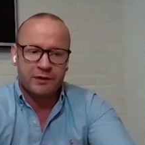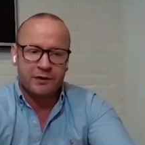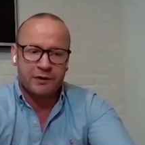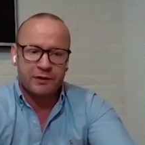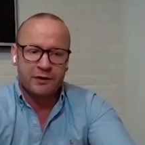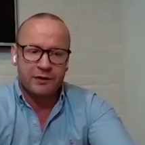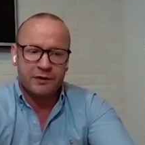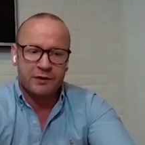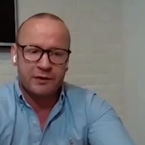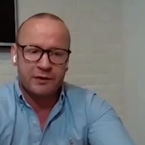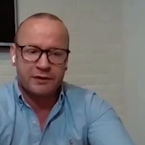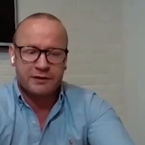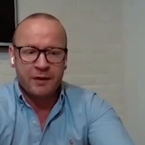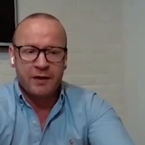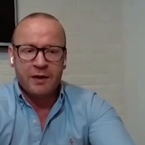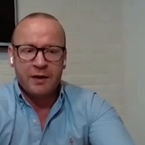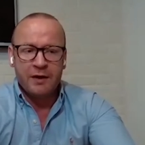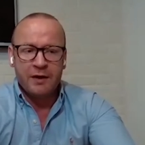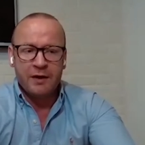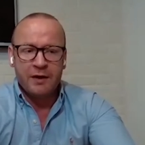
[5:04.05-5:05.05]
So
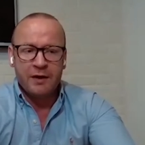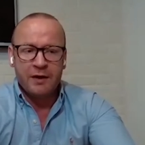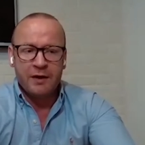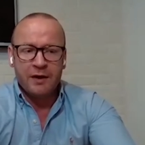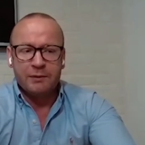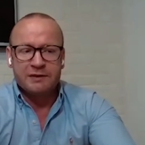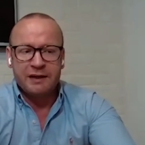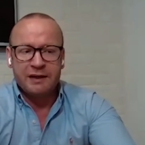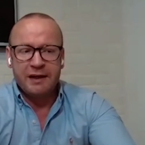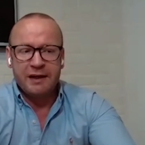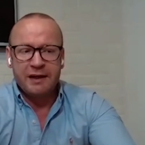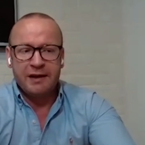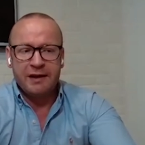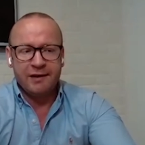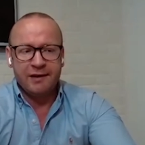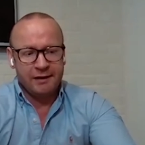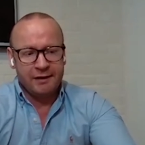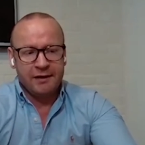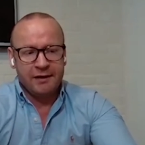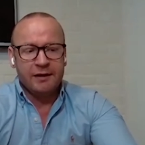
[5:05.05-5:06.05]
I would
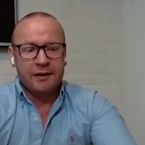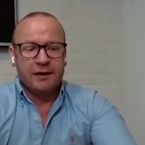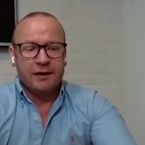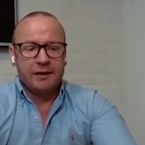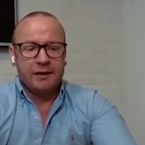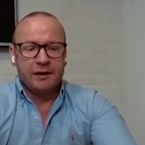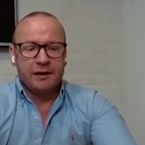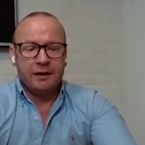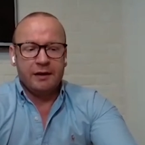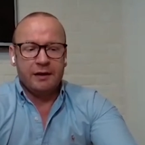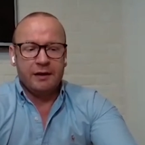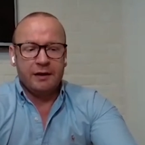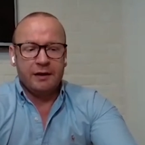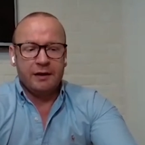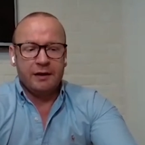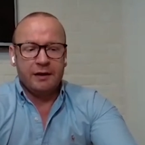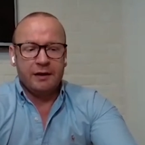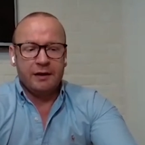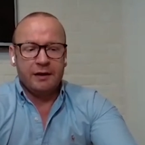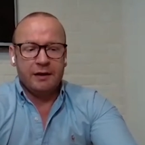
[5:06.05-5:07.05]
say
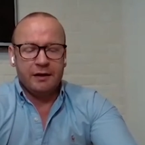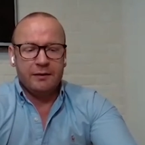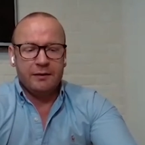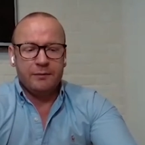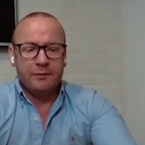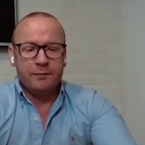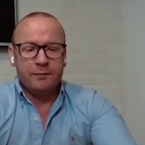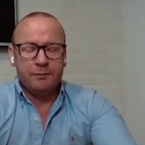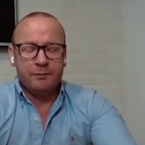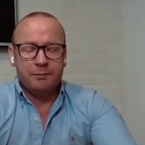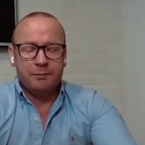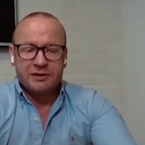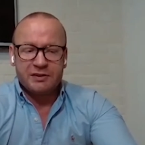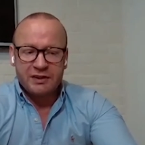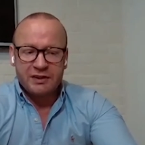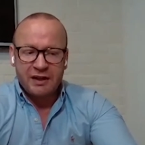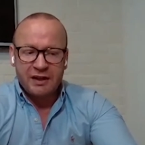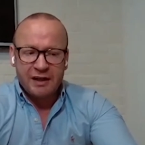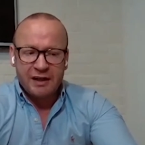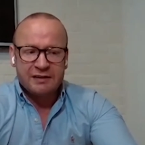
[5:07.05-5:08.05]

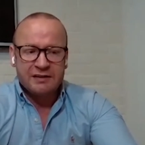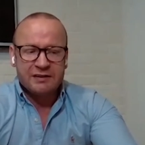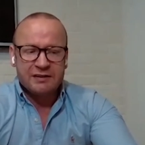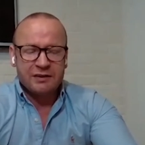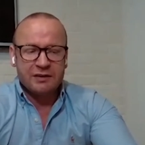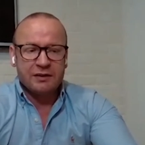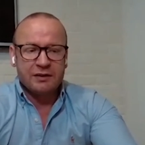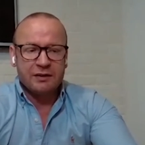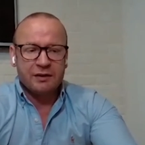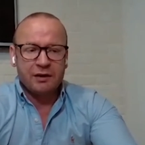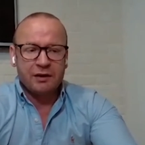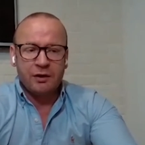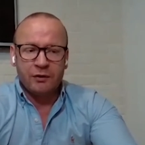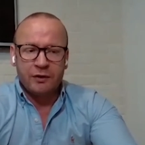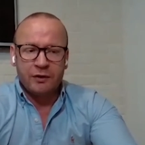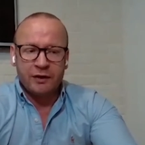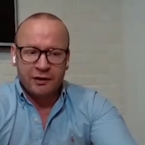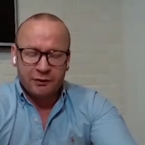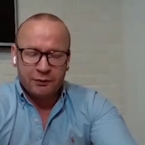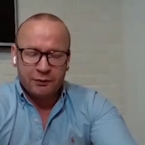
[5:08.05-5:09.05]
Besides all the
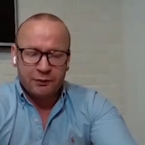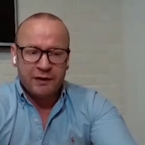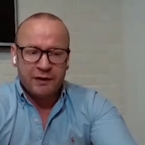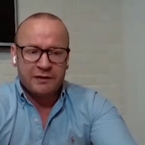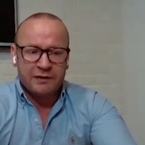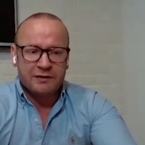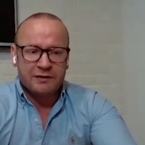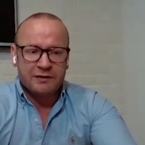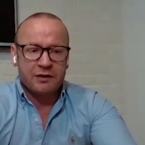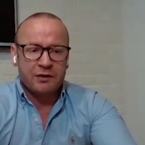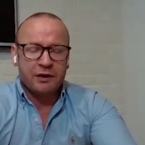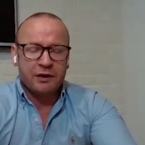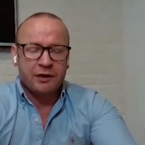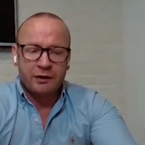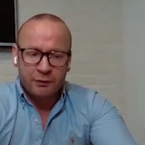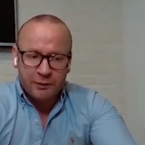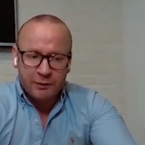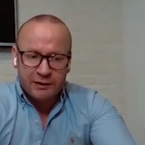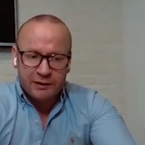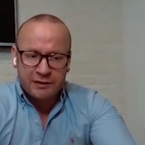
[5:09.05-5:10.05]
other things, all the other
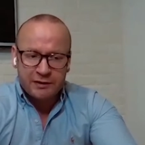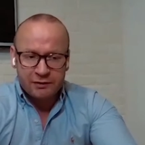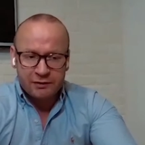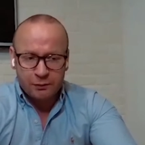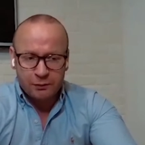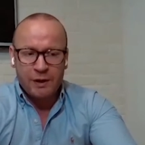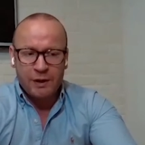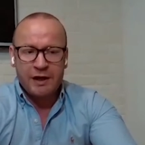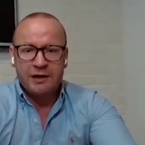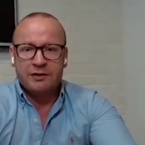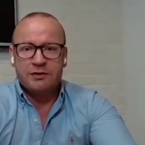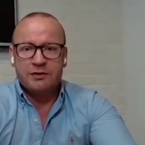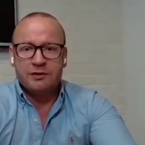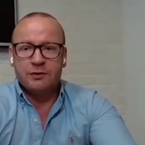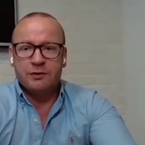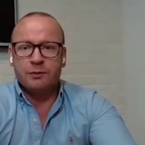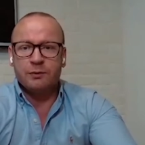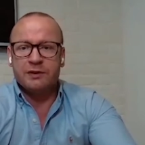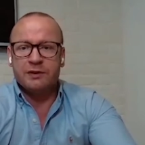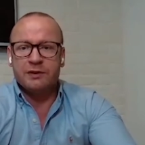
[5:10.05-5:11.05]
reasons why you should
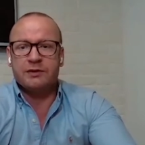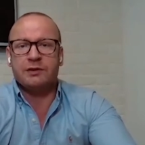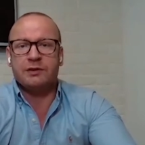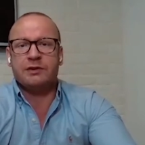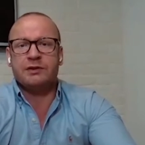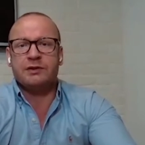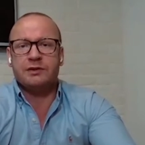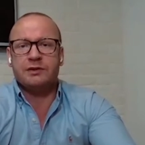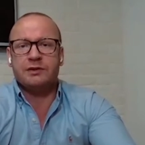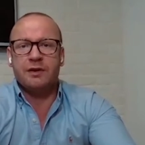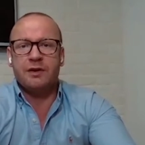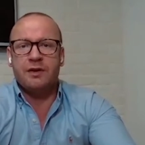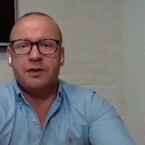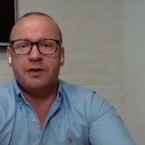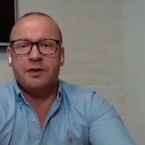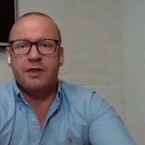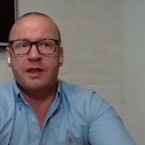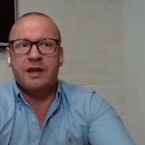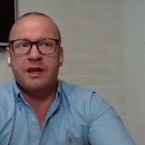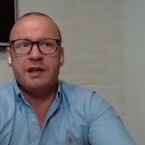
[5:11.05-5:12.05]
do research,
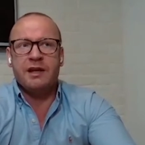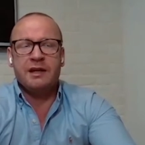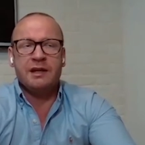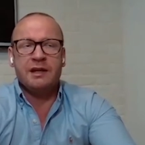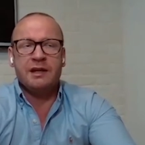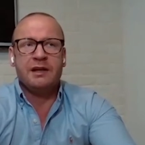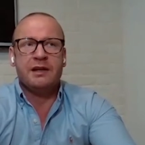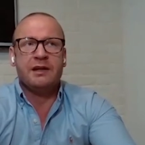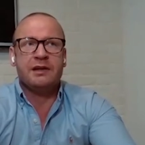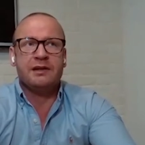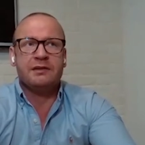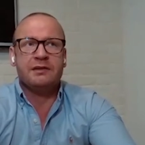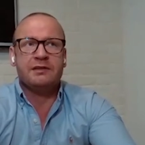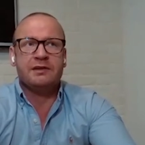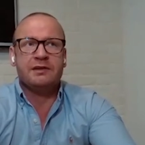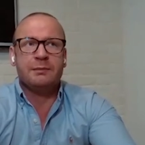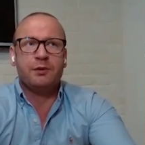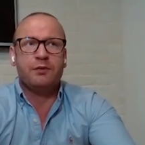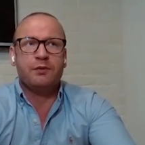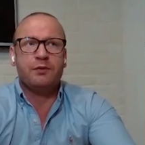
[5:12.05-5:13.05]
the
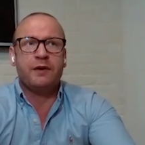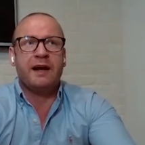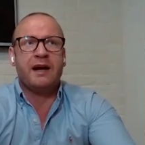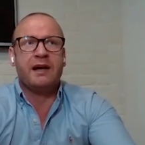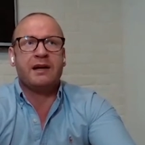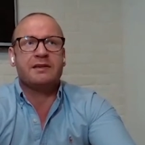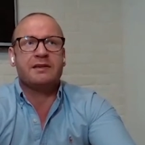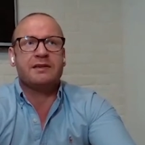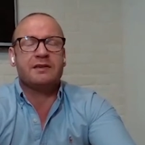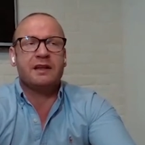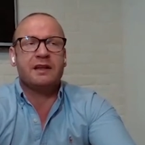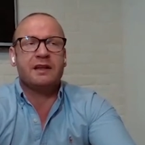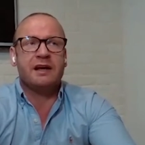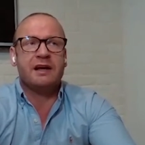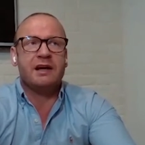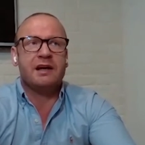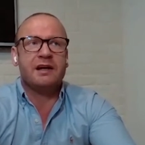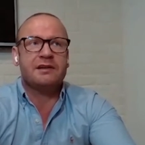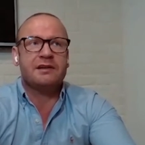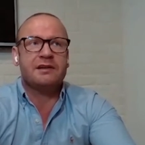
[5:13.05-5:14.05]
simple fact
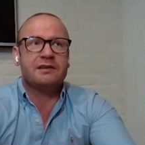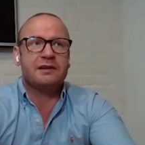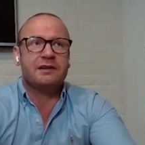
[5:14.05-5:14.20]
that